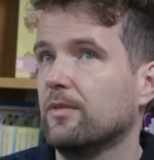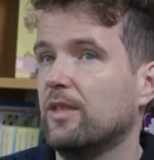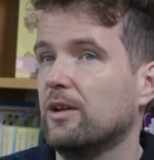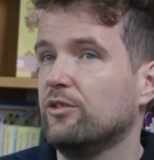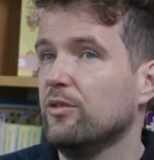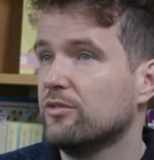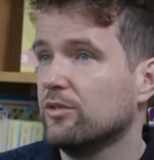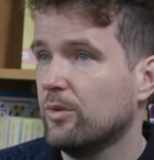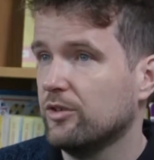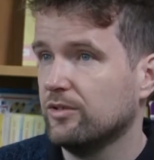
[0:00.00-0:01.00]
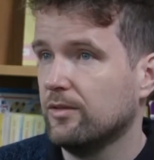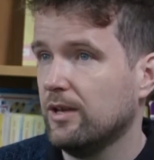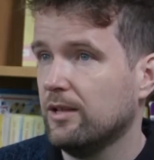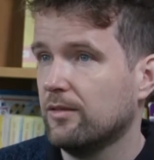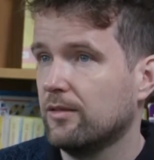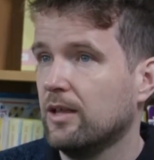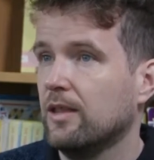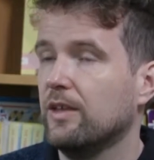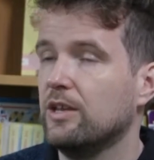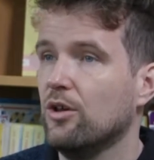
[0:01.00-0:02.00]
They're used to the question sets.
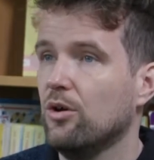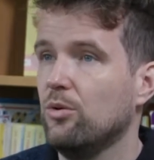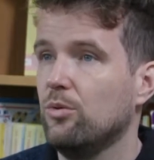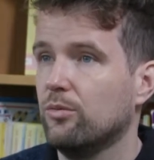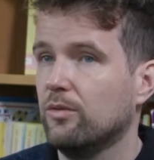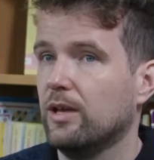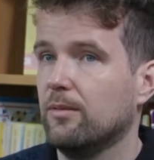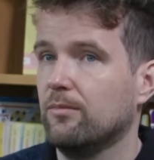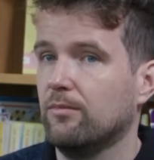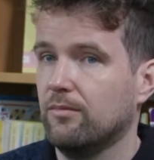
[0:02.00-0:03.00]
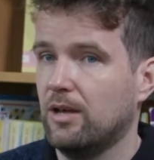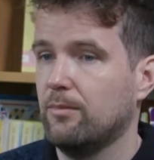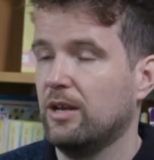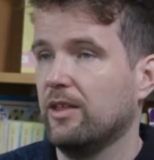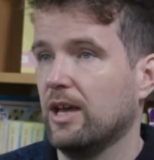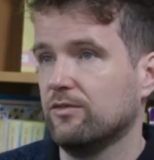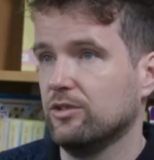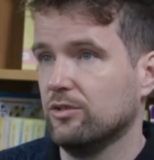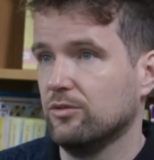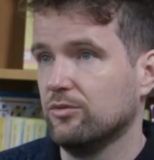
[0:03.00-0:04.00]
They know how many they have to
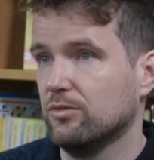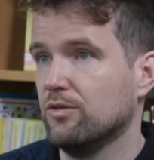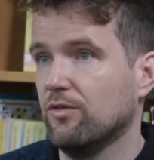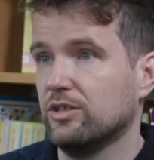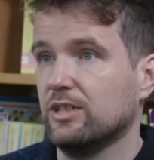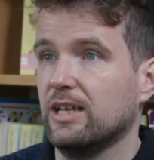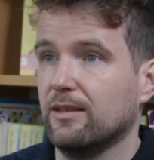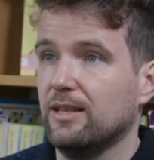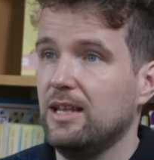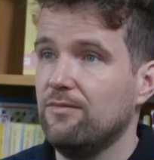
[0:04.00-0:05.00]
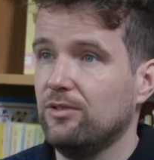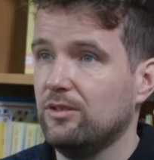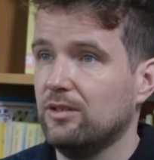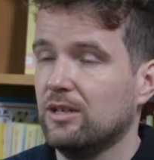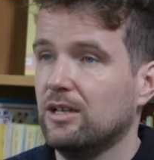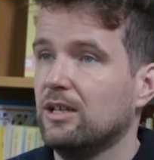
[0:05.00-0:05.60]
do to move on to the next level.